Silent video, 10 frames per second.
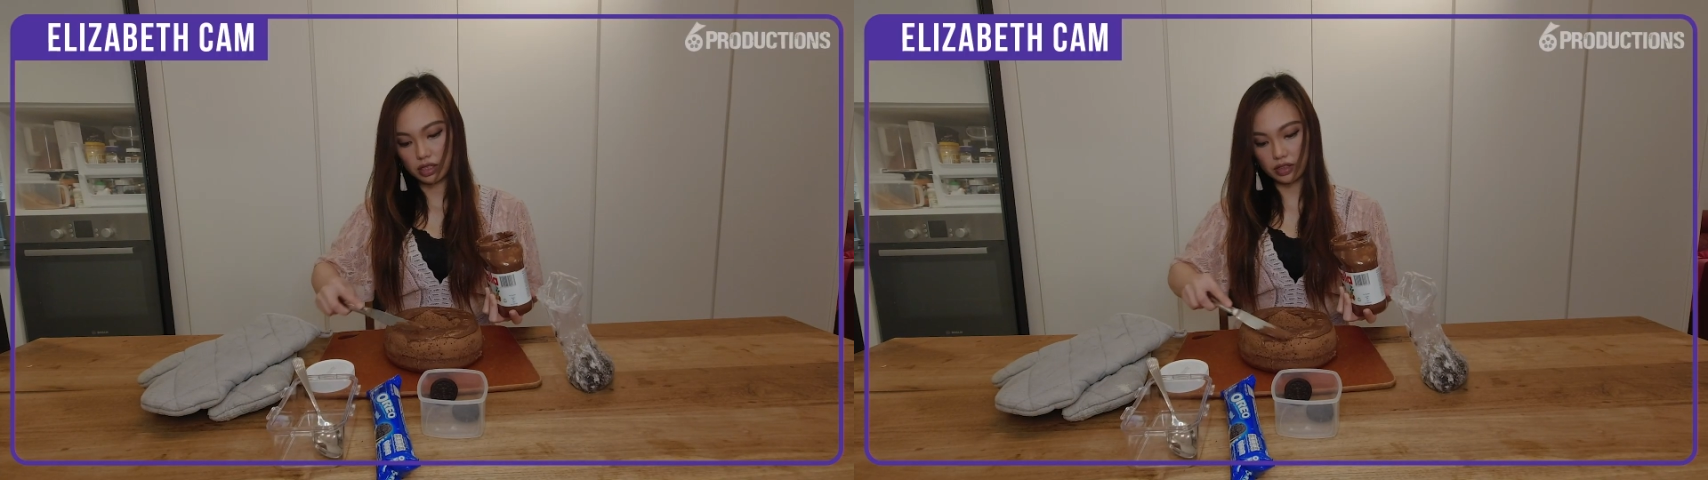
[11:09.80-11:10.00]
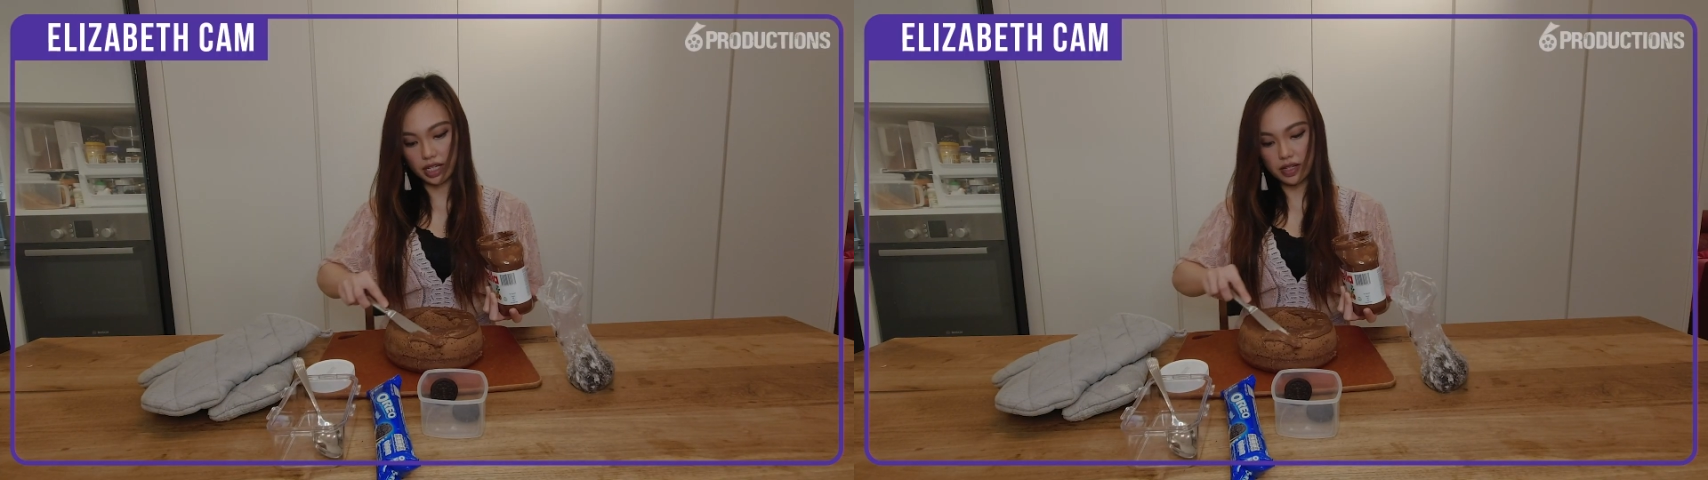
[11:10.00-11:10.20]

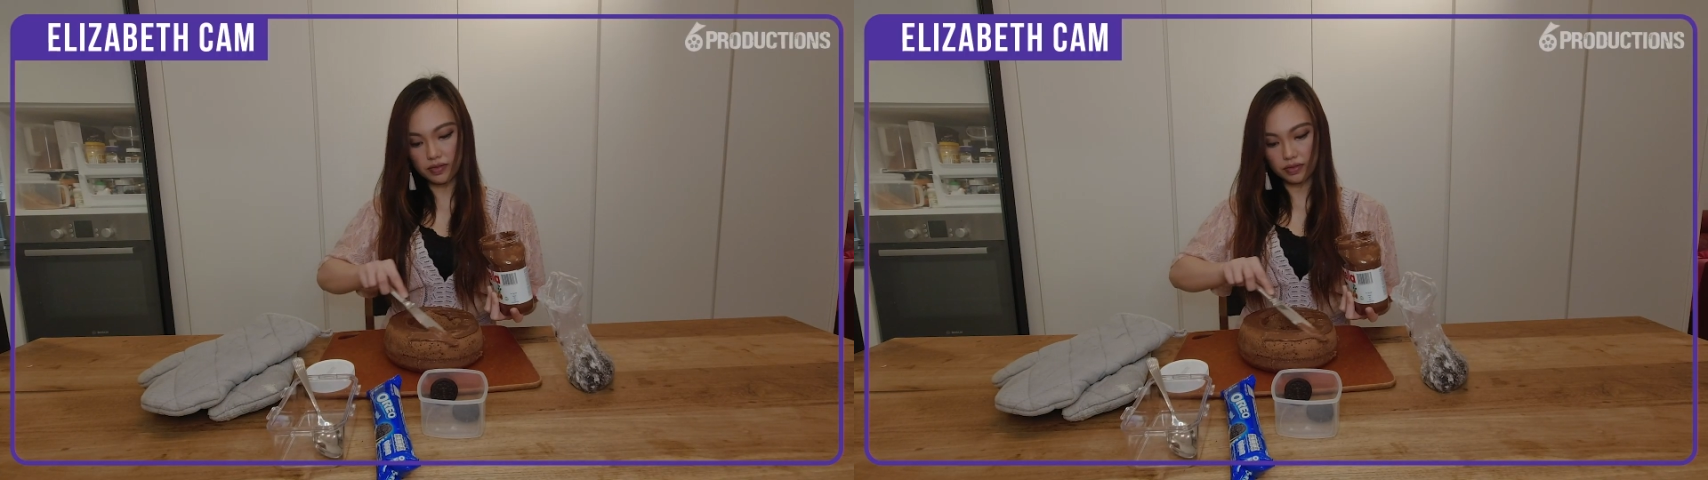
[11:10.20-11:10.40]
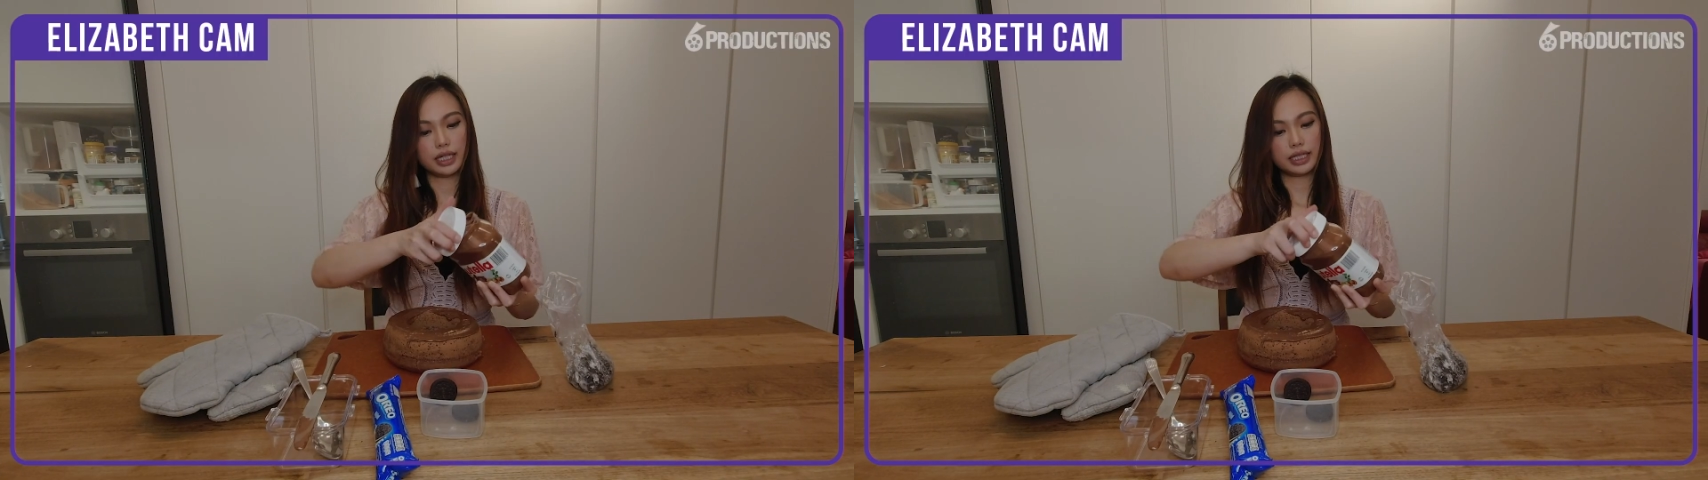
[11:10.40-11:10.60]

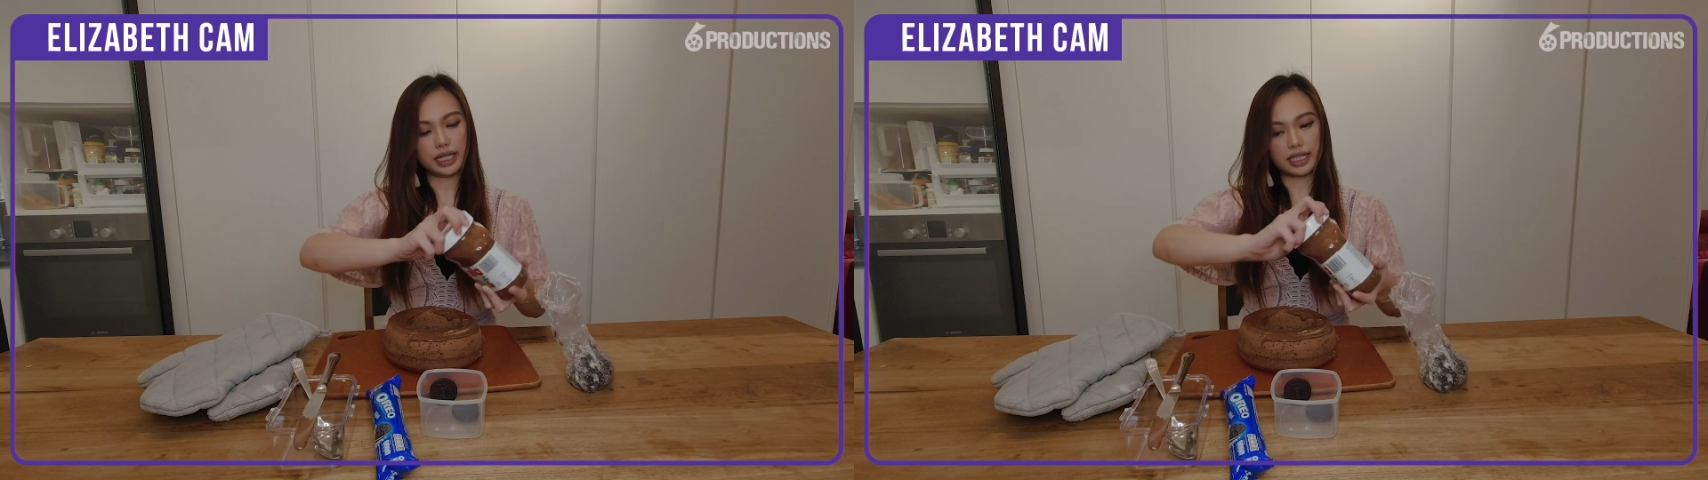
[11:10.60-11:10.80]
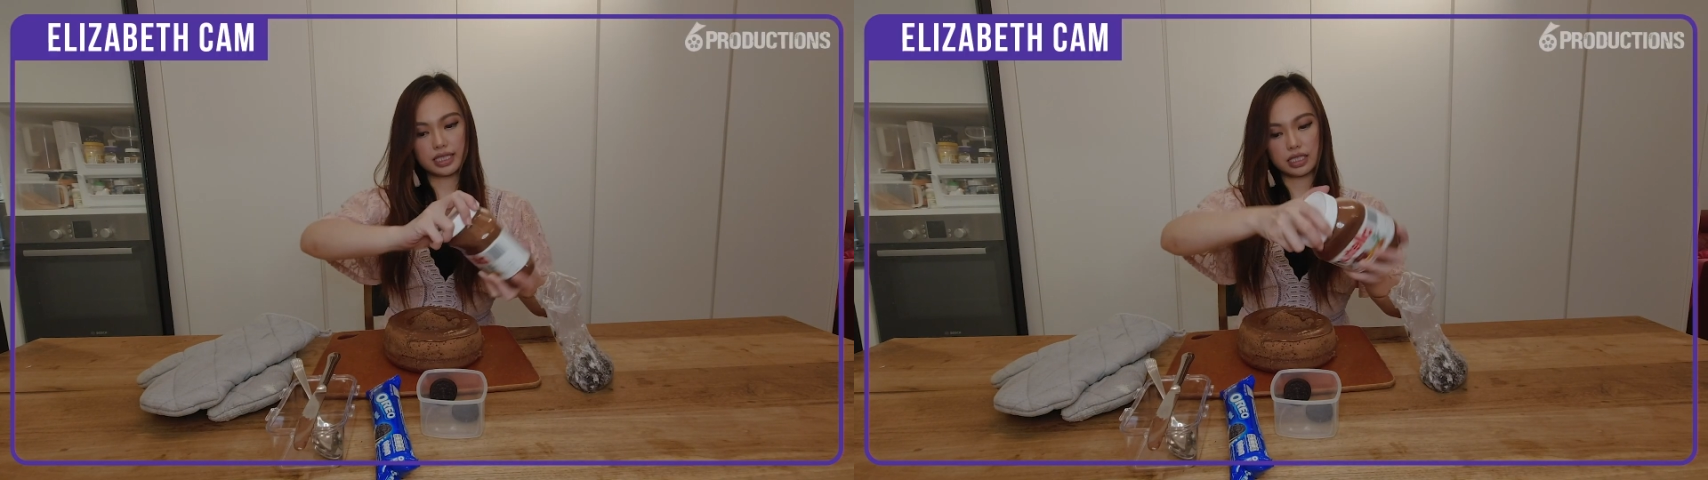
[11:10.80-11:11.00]
Okay?
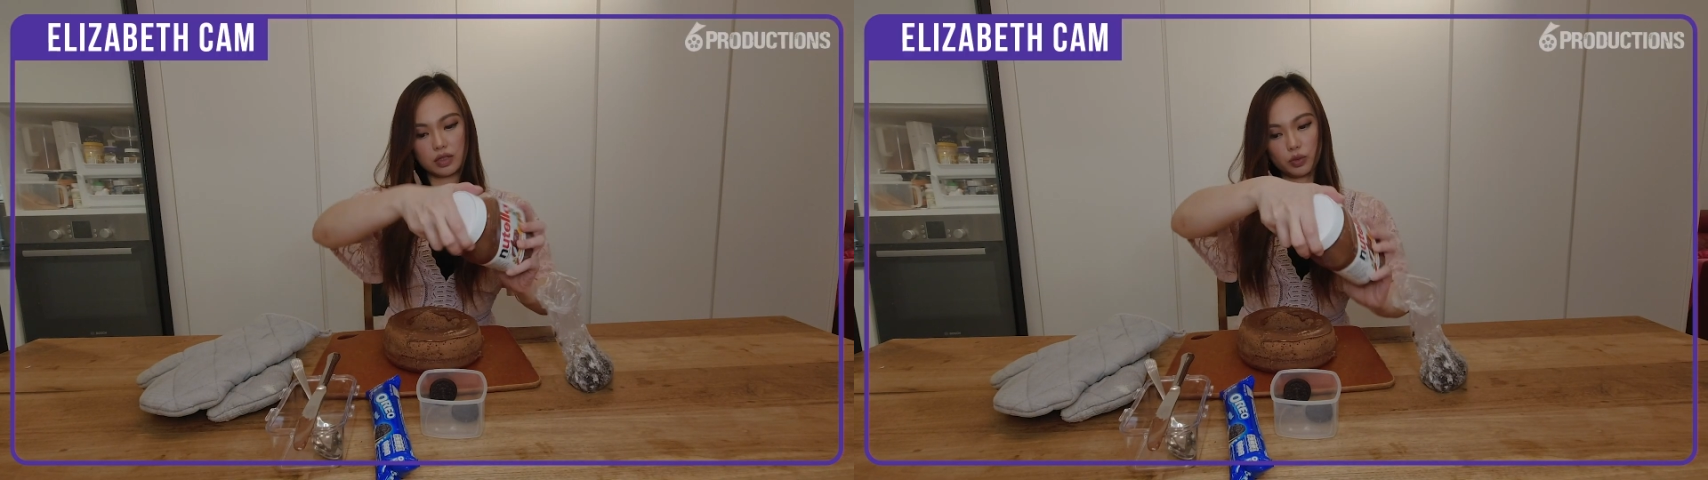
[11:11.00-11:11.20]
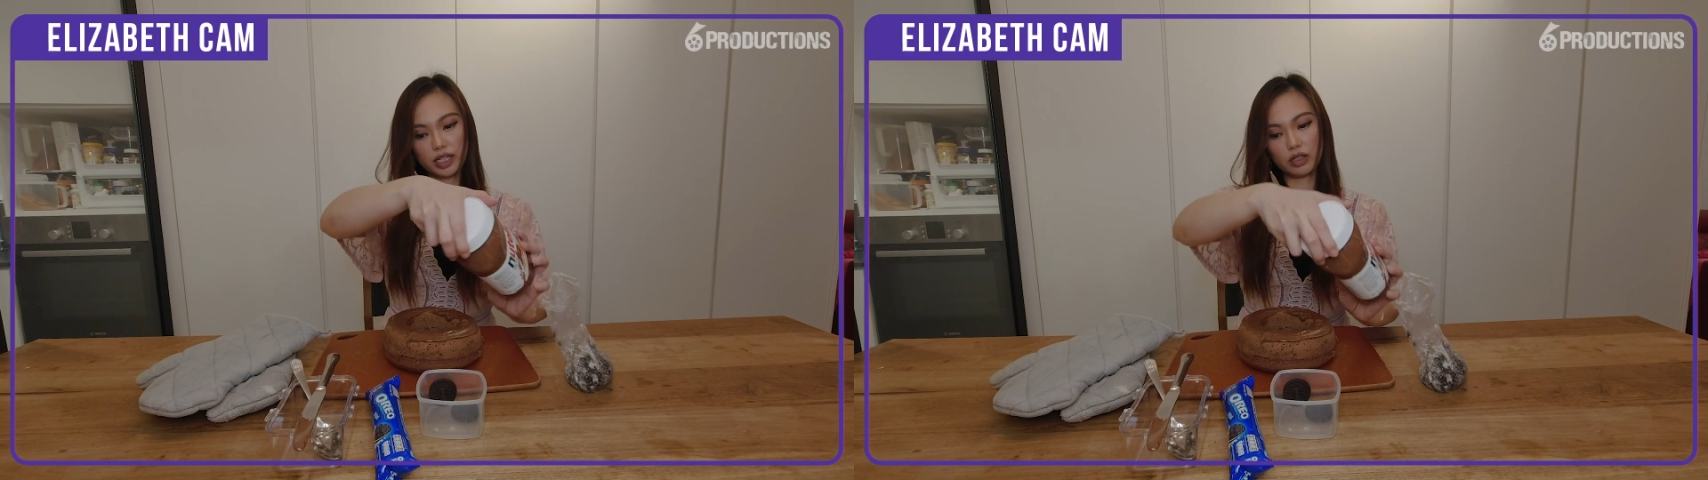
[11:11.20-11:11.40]
Next,
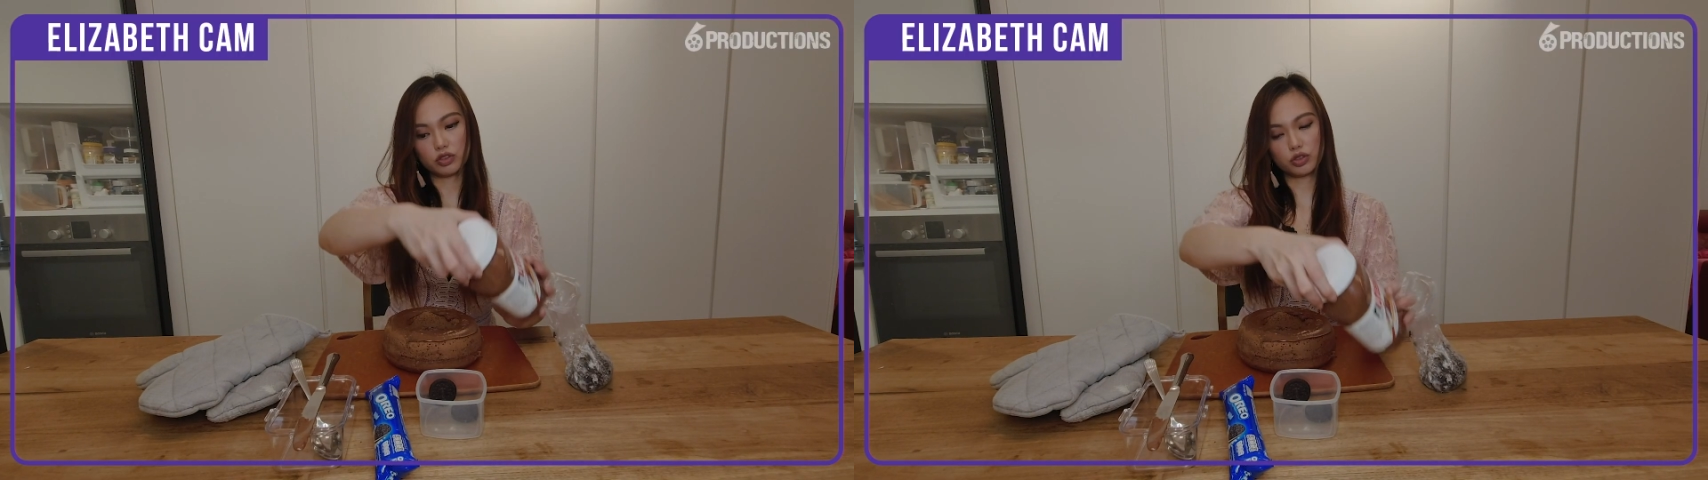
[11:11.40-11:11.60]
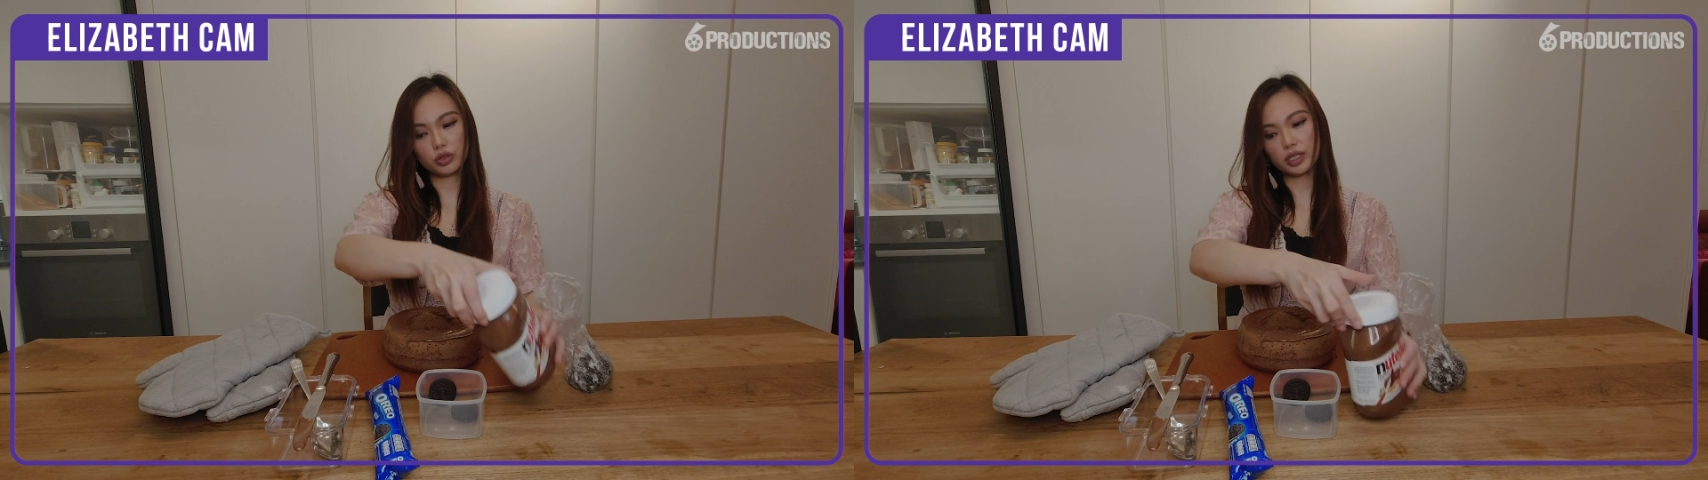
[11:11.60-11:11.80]
what
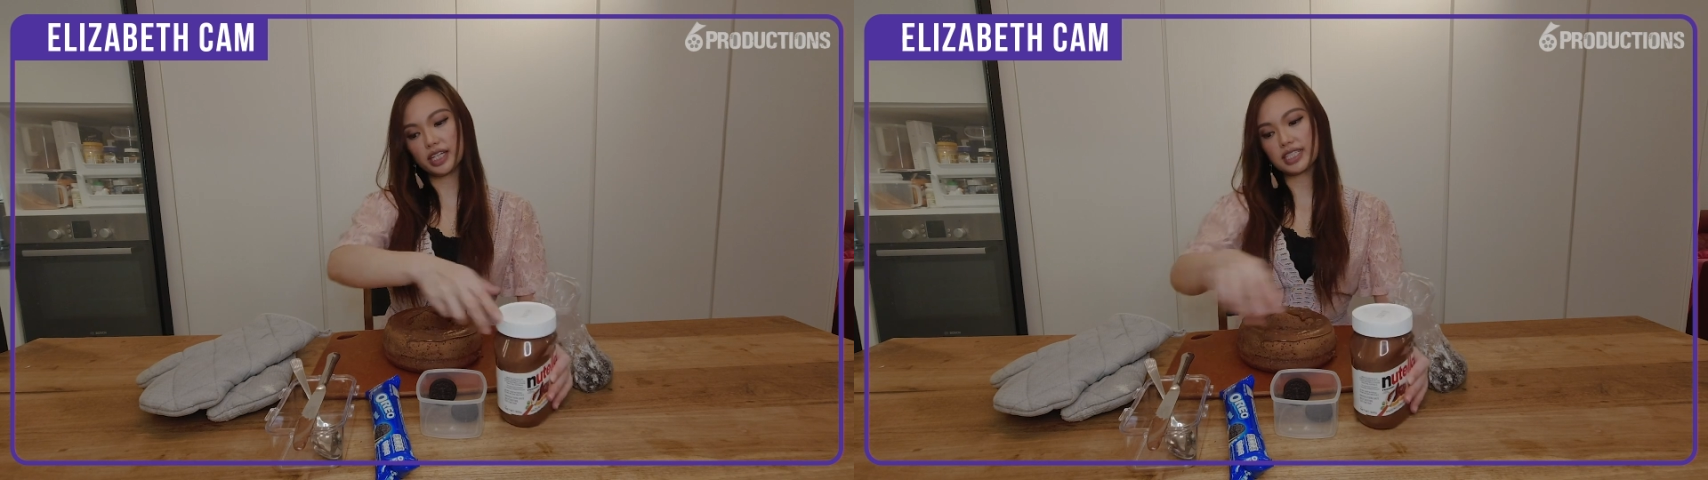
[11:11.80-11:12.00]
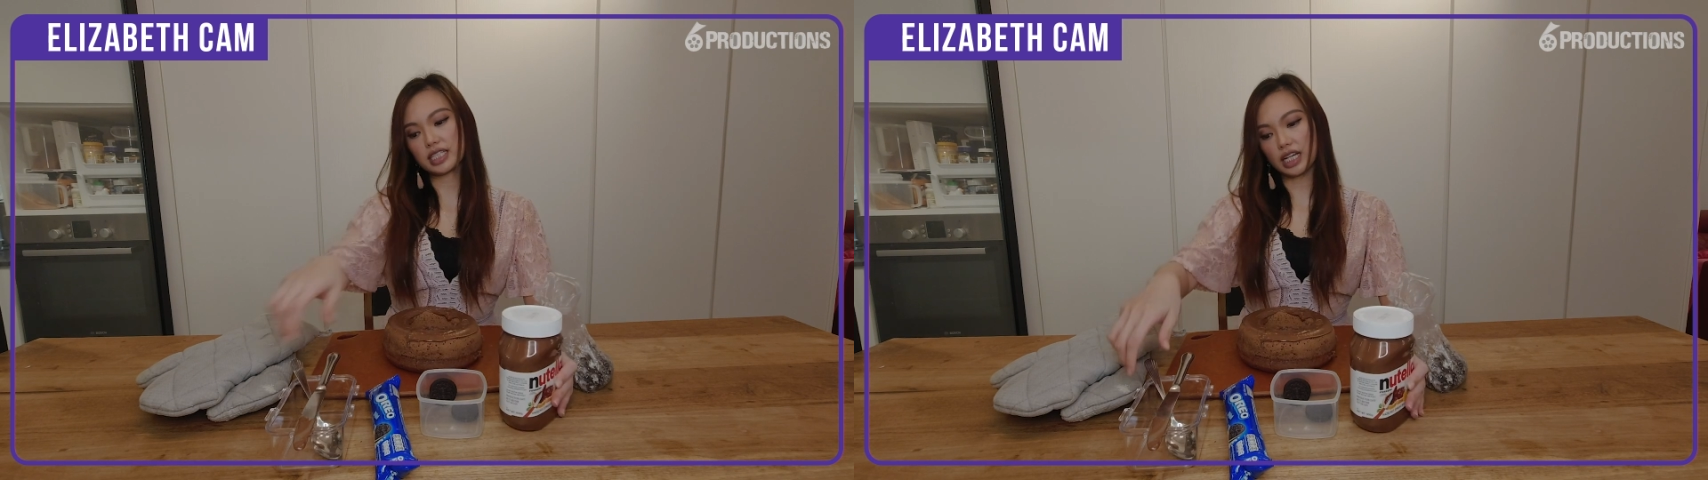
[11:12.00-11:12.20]
I'll do is